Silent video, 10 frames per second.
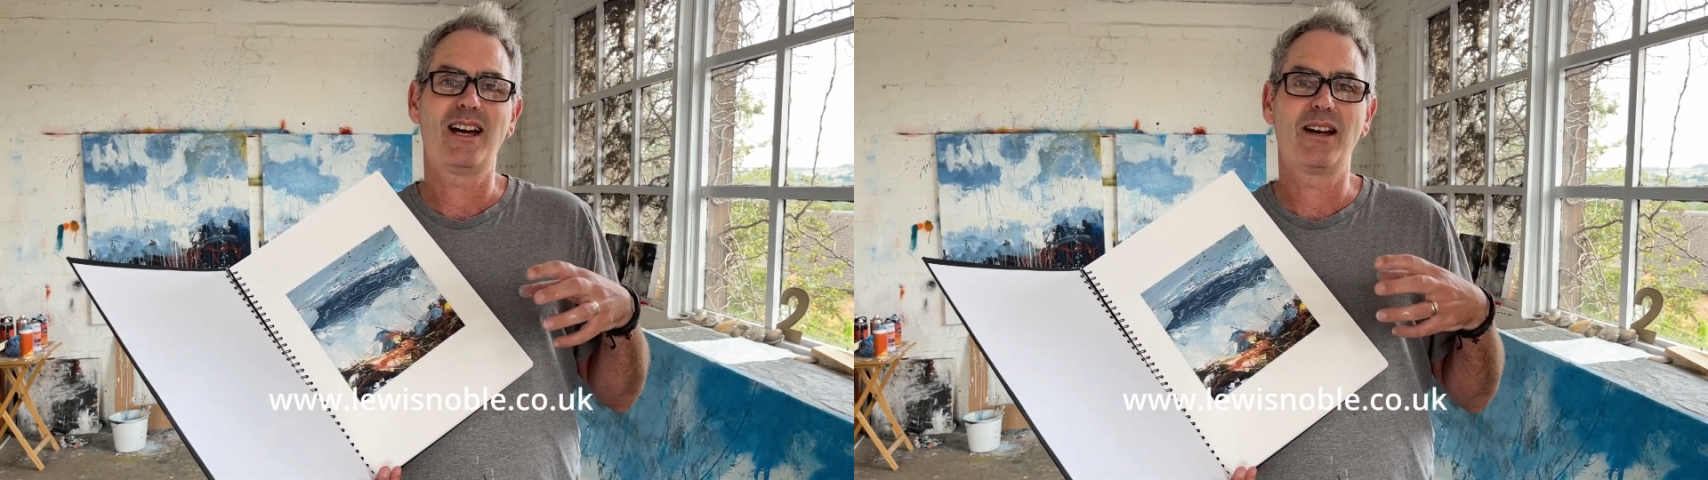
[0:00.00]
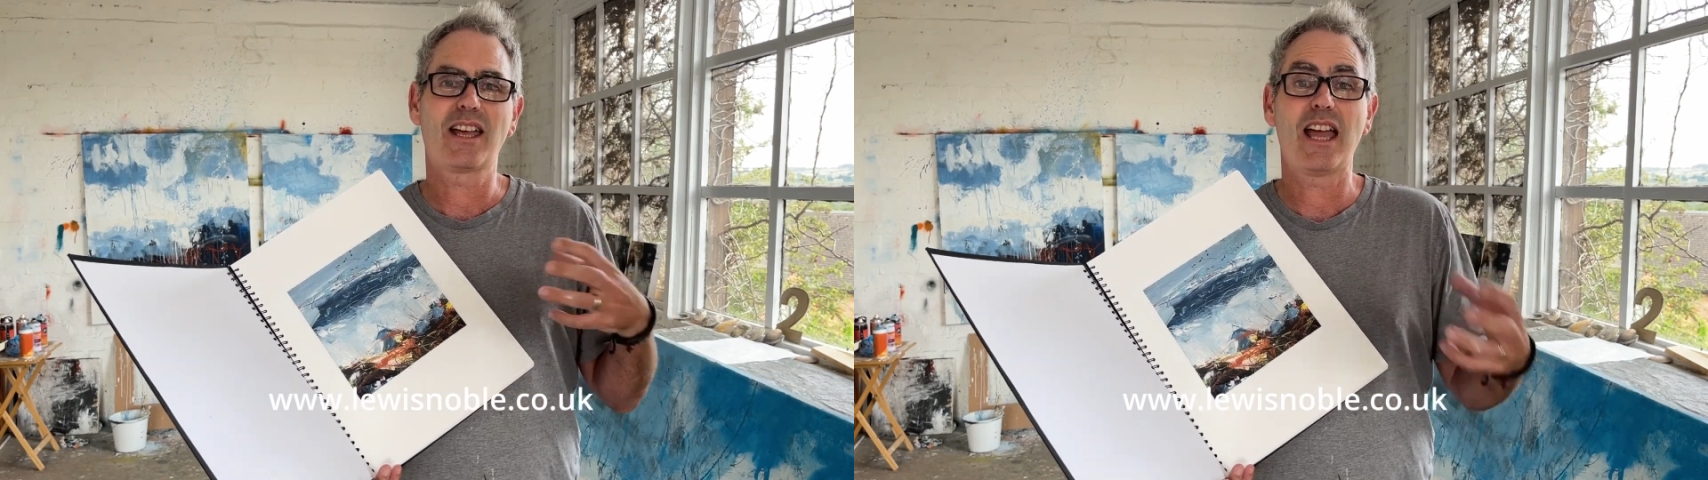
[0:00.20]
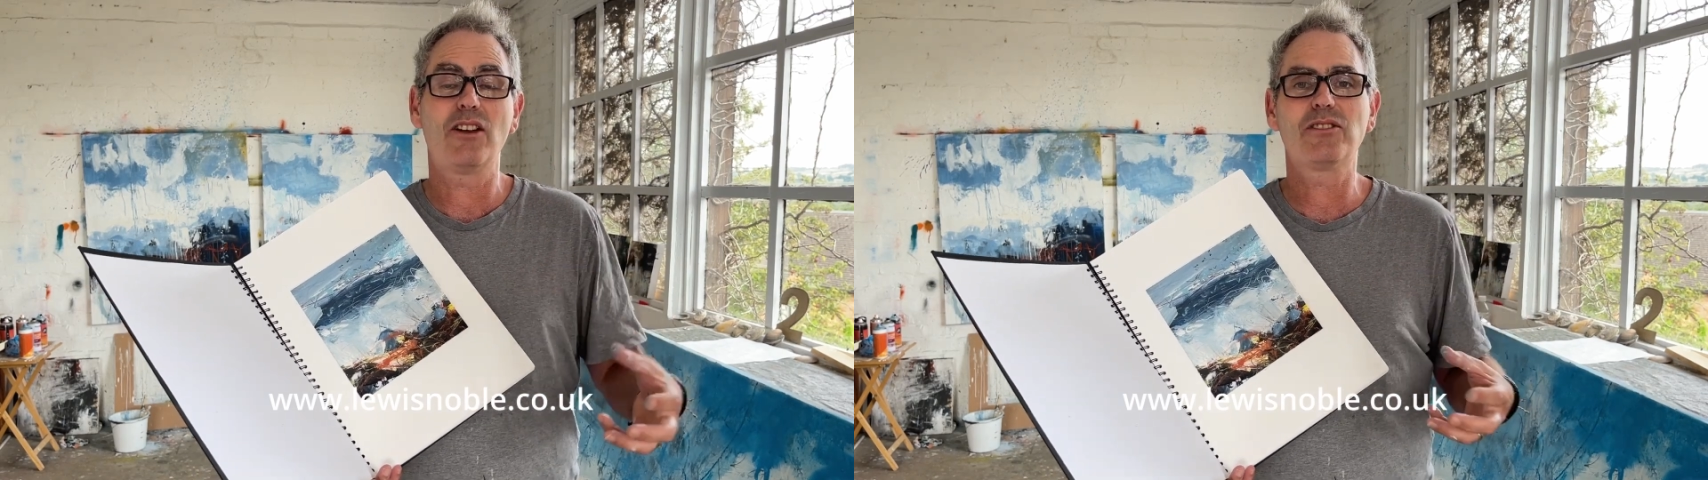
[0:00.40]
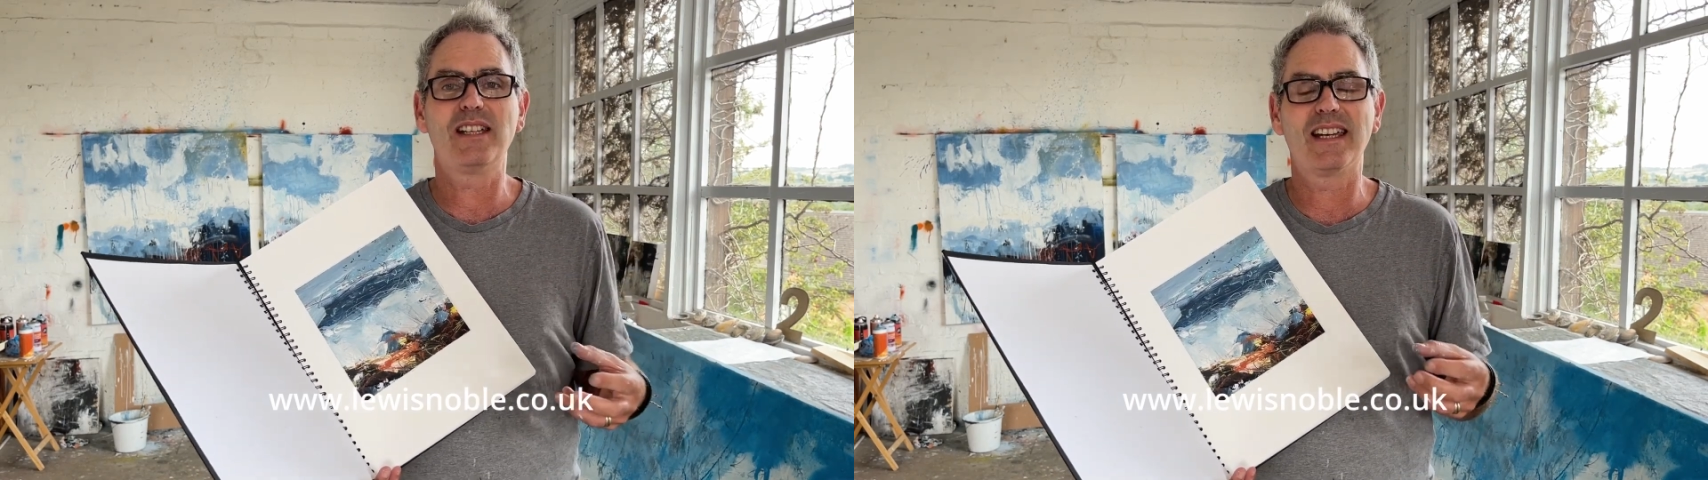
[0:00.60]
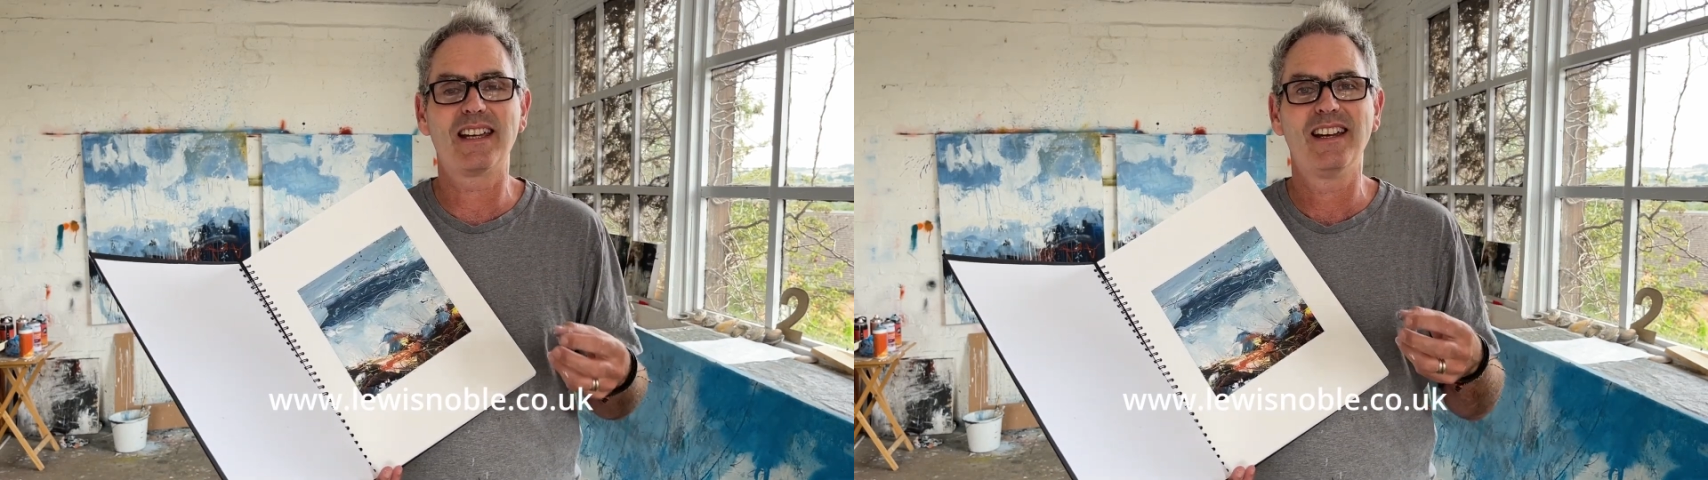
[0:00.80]

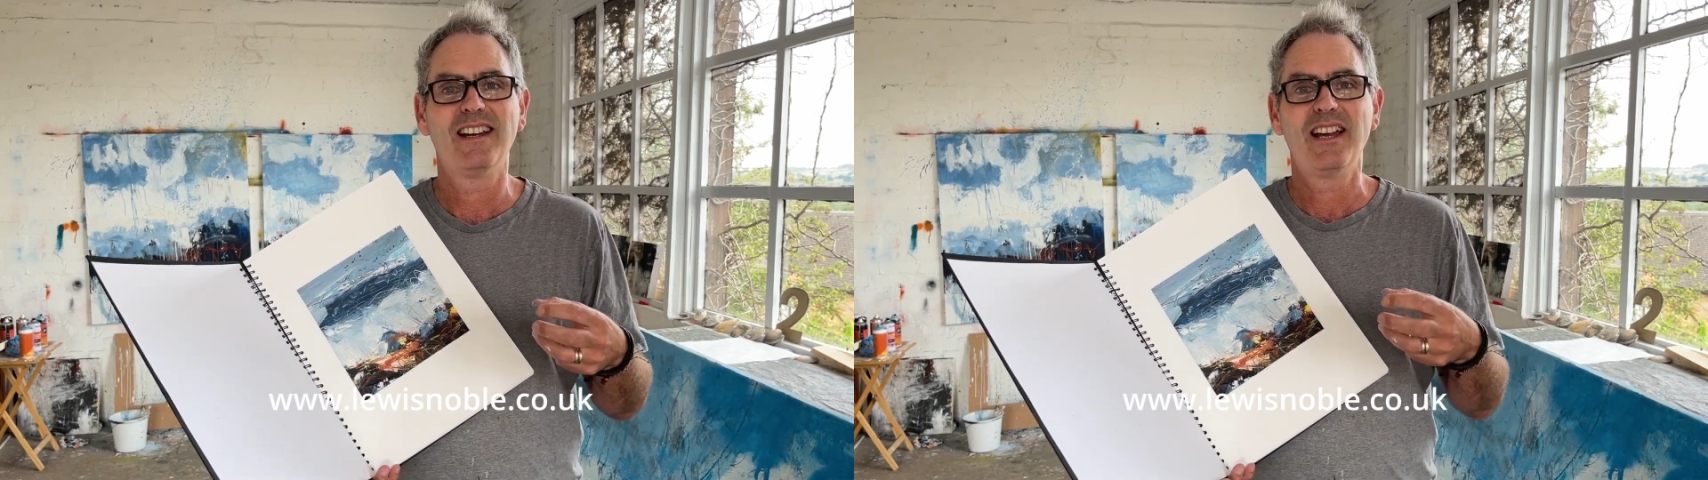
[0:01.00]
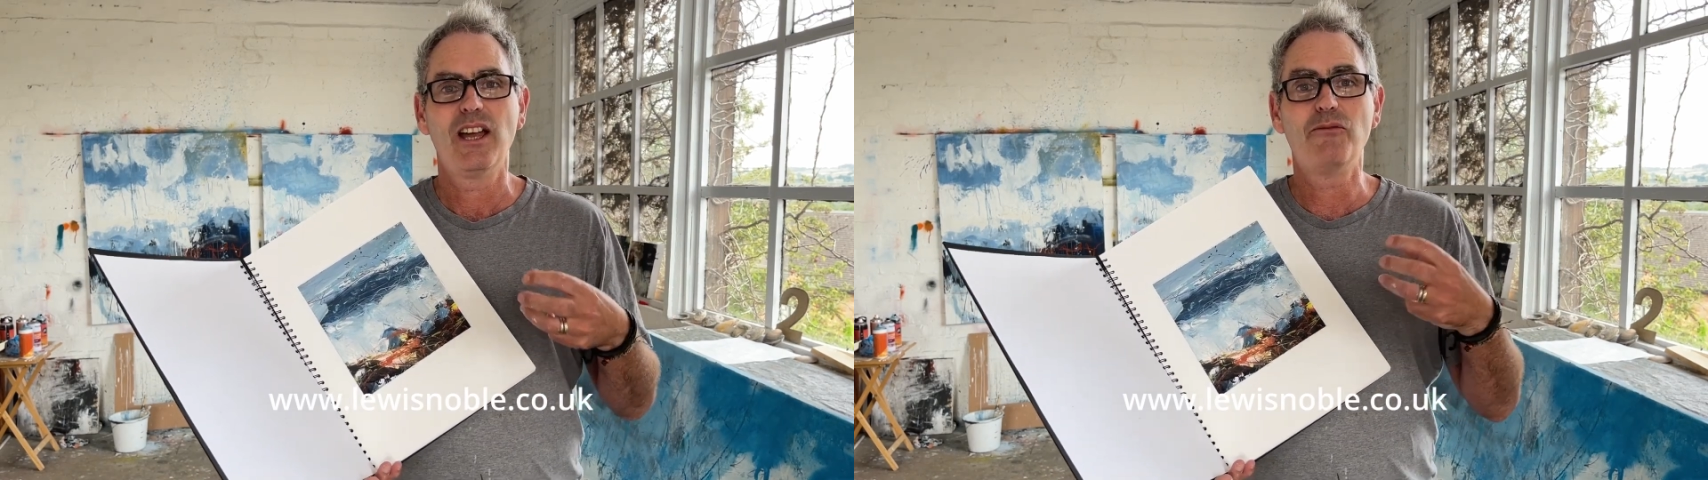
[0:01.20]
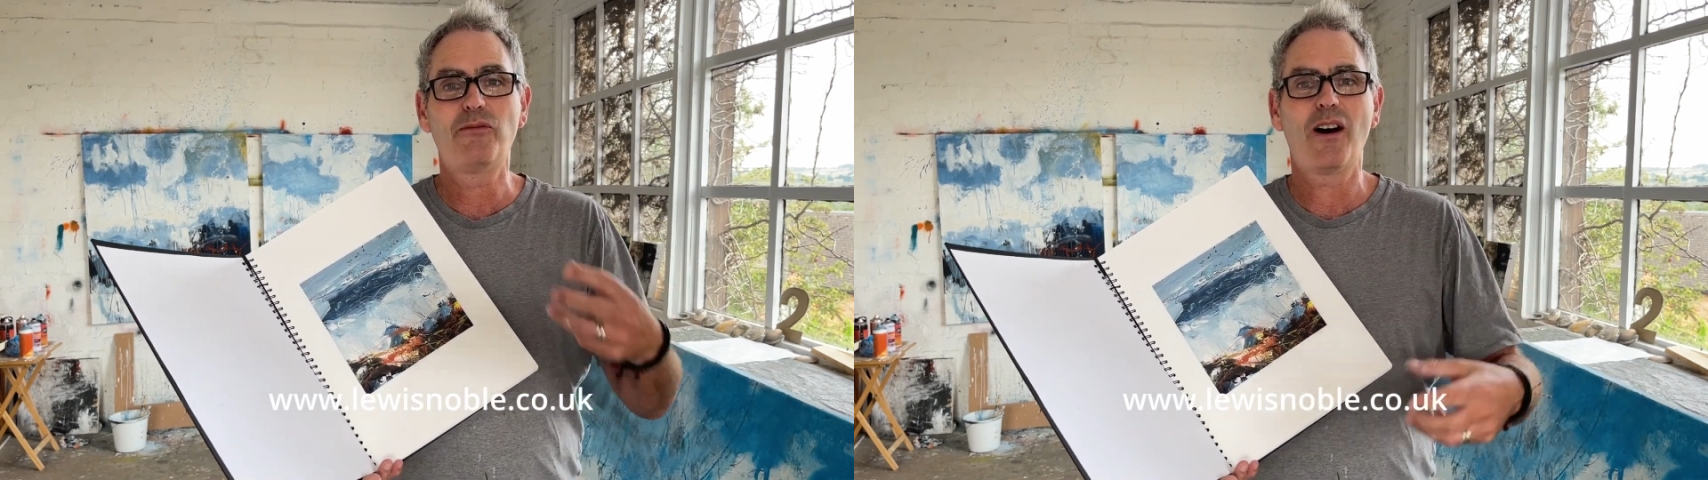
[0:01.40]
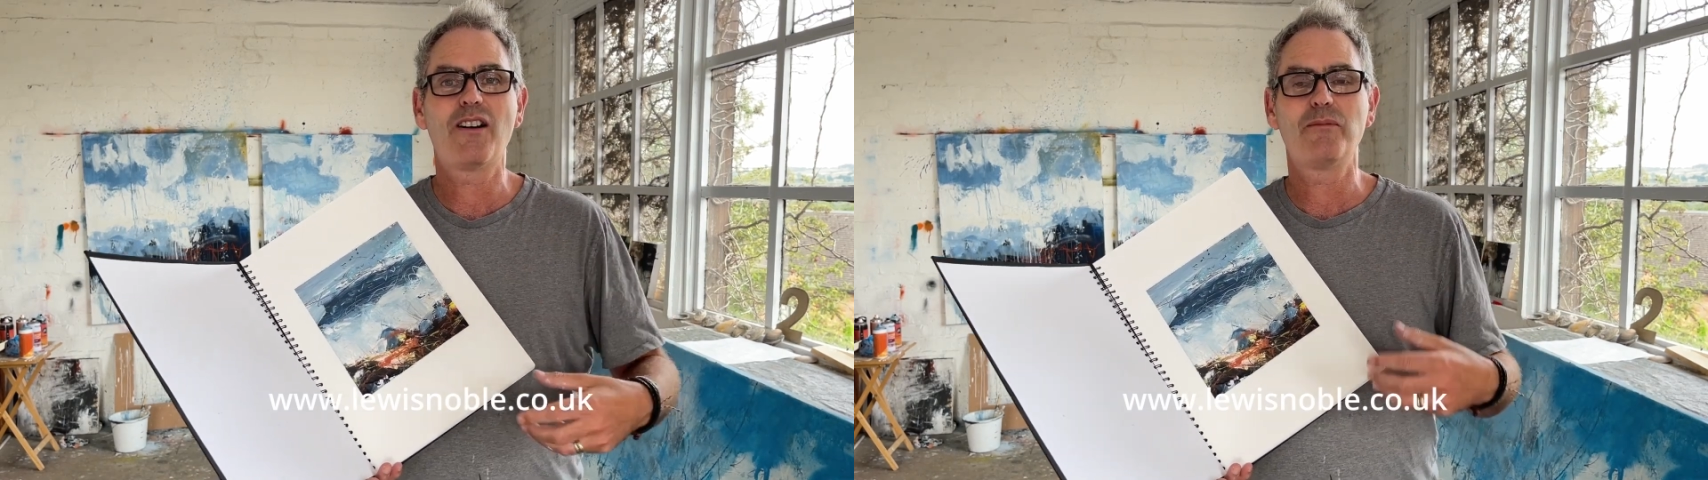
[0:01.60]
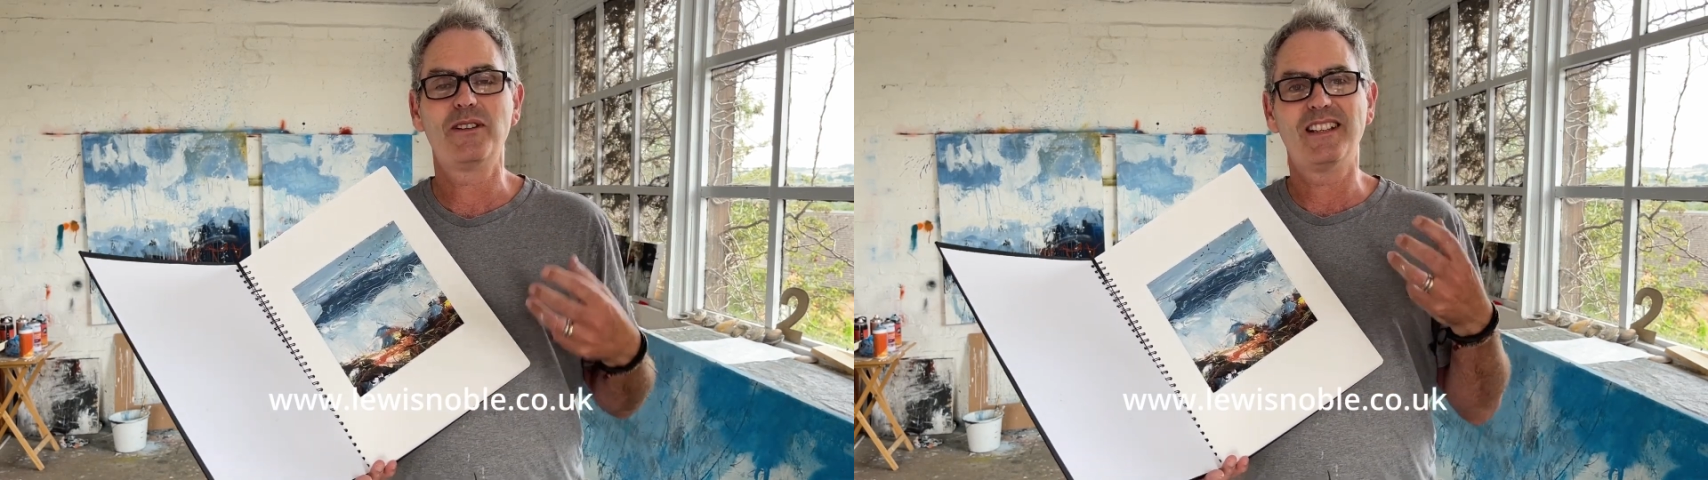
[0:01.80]
chaotic
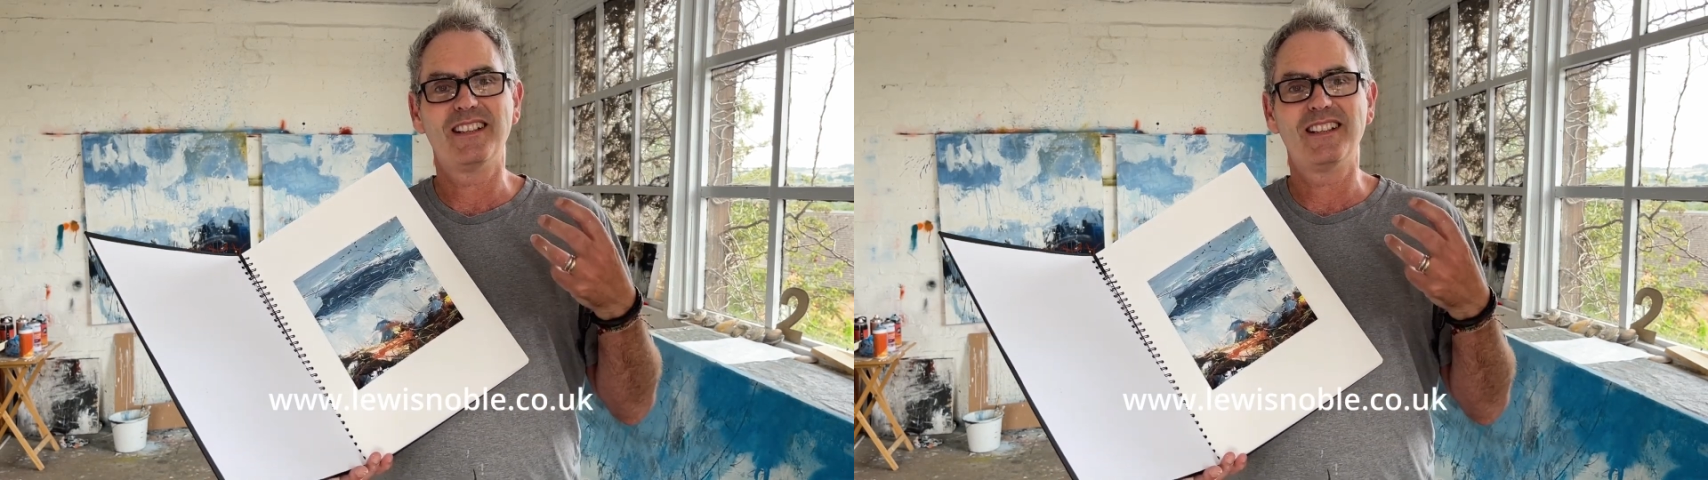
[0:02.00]
environment